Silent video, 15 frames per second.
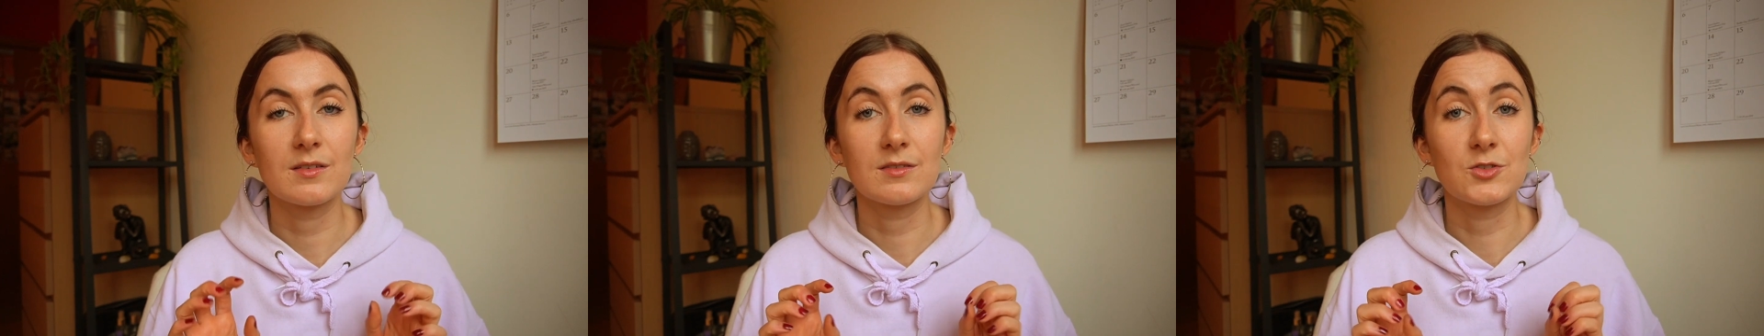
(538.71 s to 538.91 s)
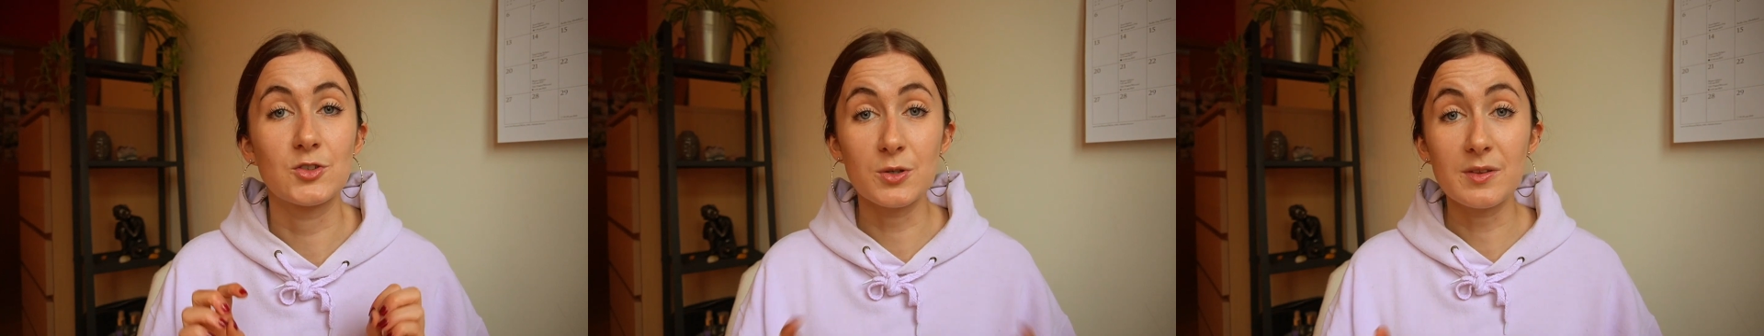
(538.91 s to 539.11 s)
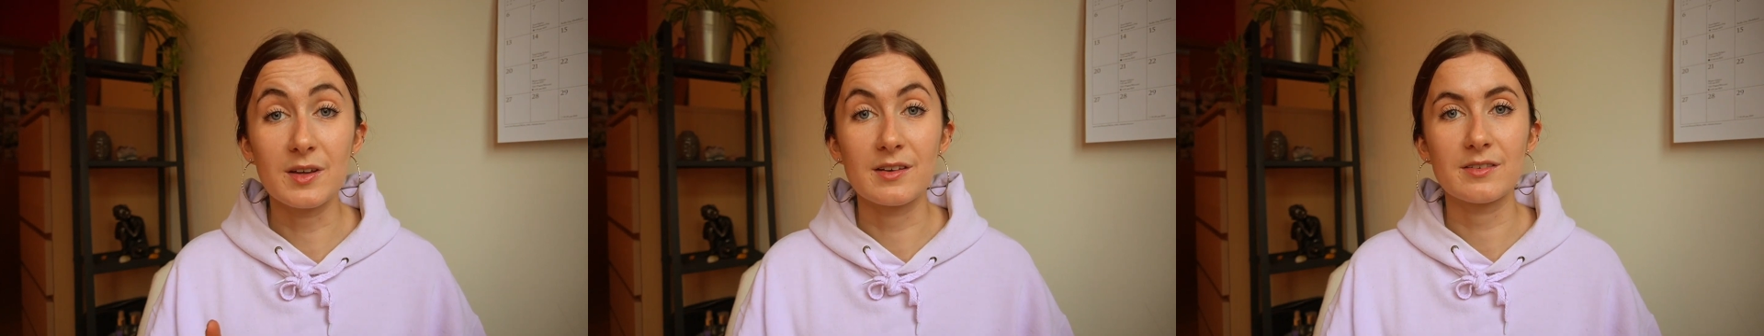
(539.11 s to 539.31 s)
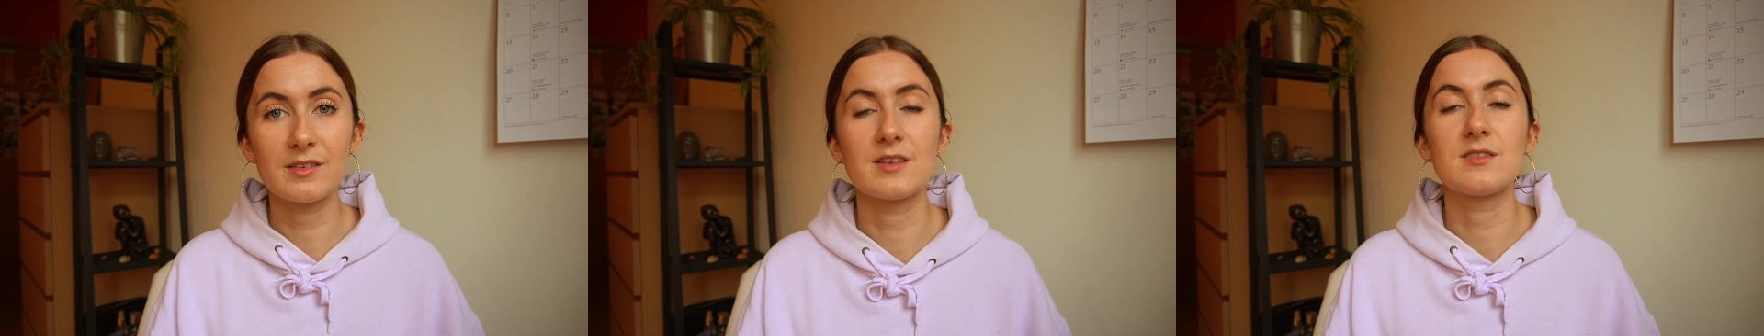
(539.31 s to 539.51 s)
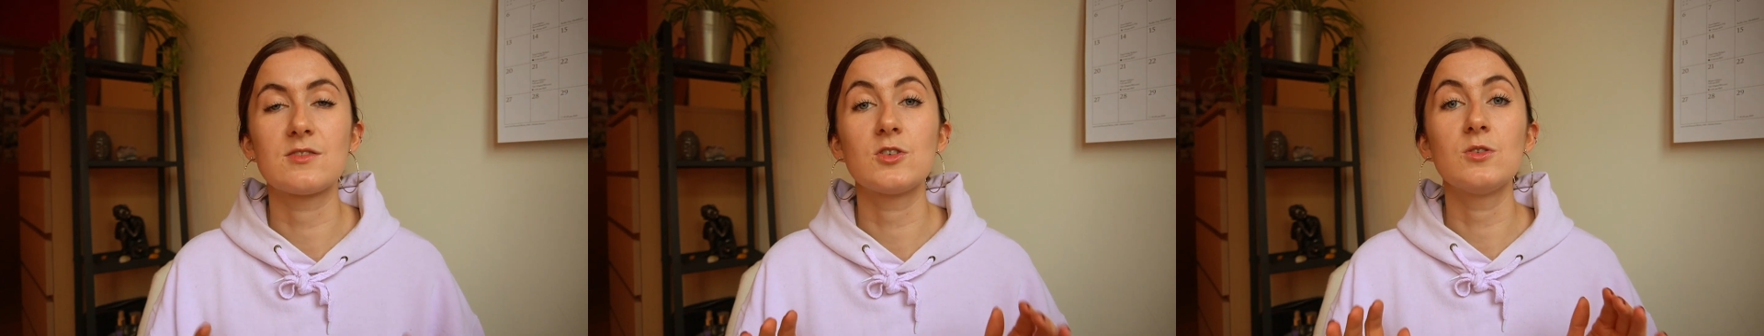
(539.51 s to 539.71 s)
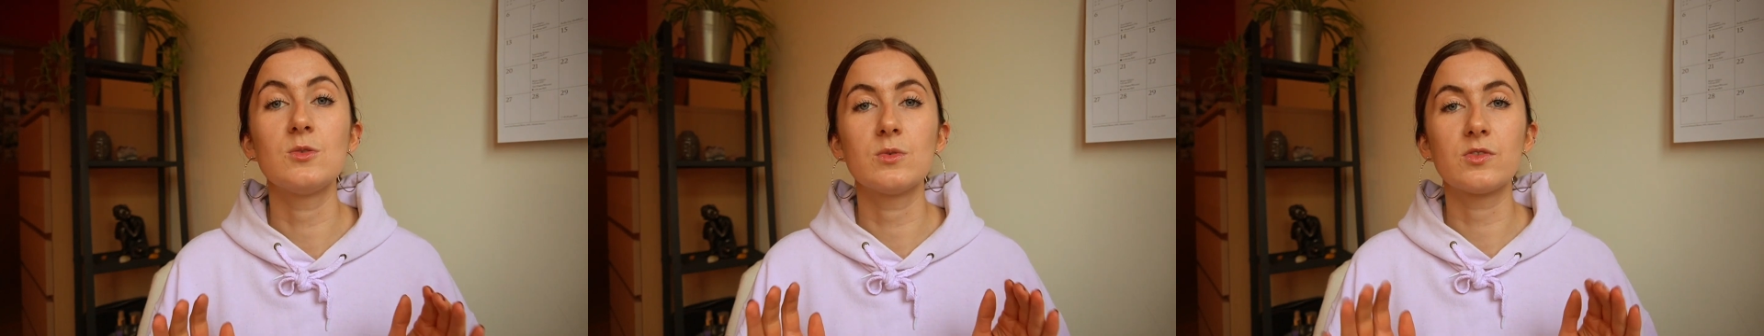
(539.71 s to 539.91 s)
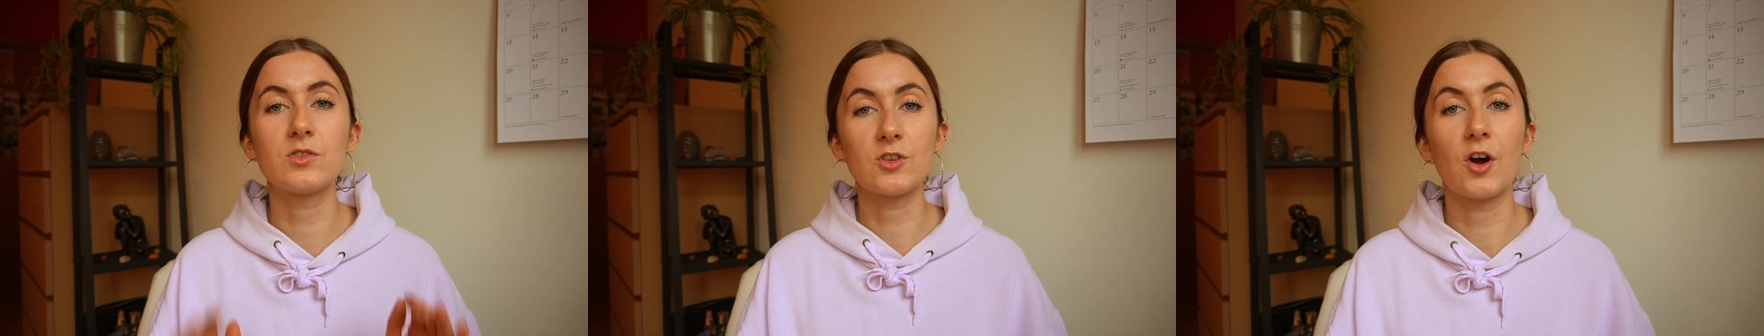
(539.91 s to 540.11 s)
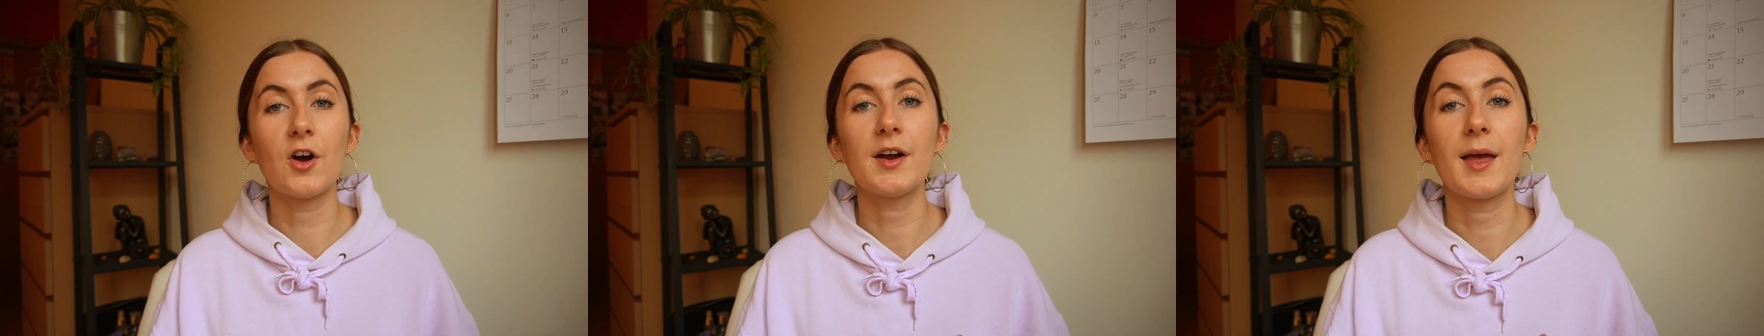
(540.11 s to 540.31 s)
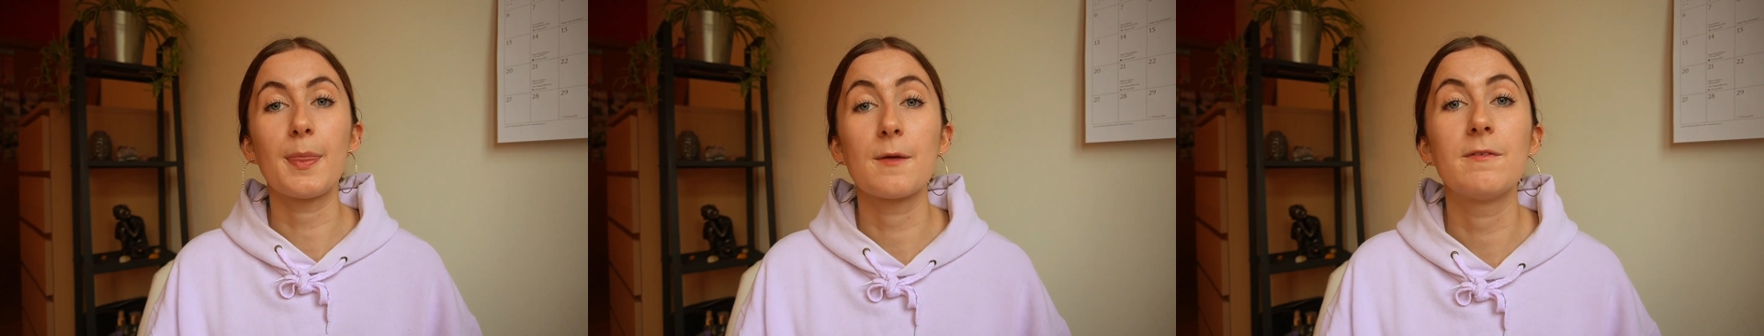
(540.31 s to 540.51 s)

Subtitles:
do this is to start at the